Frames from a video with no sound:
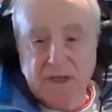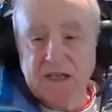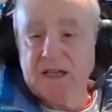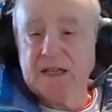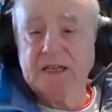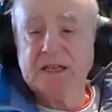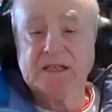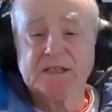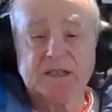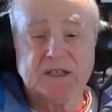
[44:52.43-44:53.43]

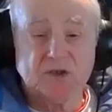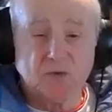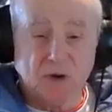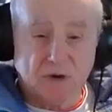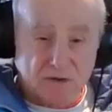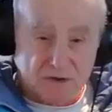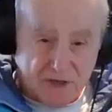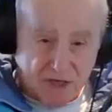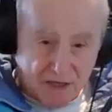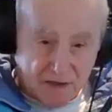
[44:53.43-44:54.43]
Easy to
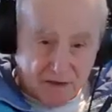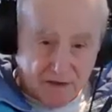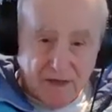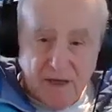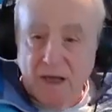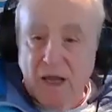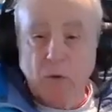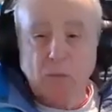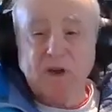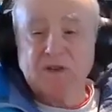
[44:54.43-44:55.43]
understand. Yes.
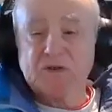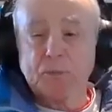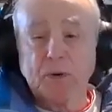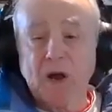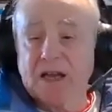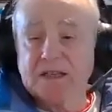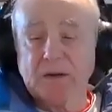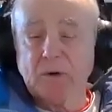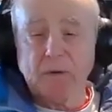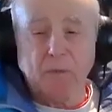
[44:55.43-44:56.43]
It would be surprise.
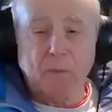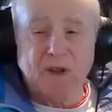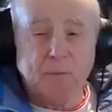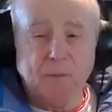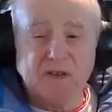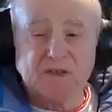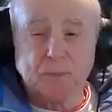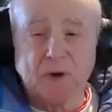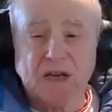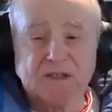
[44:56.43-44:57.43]
Yes. It would be a big
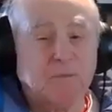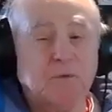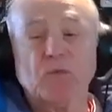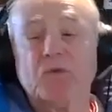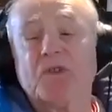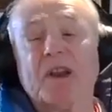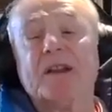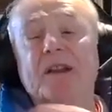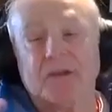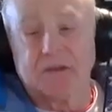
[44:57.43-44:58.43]
surprise if you
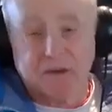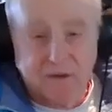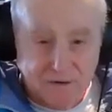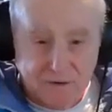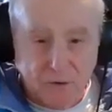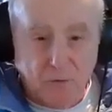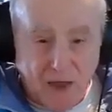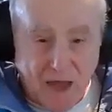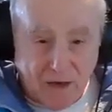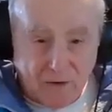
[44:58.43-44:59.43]
didn't do
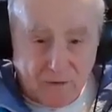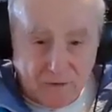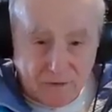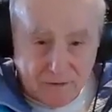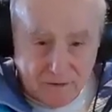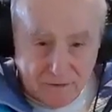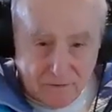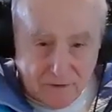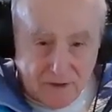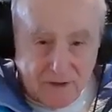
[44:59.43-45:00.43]
that.
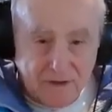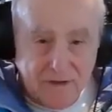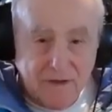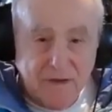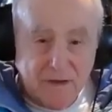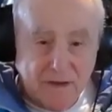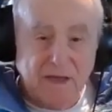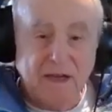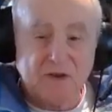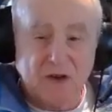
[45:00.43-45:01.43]
Okay. I agree.
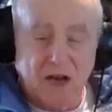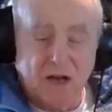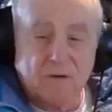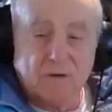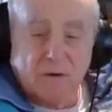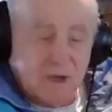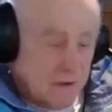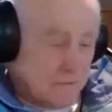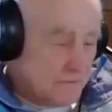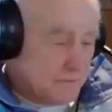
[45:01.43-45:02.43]
Any child, okay.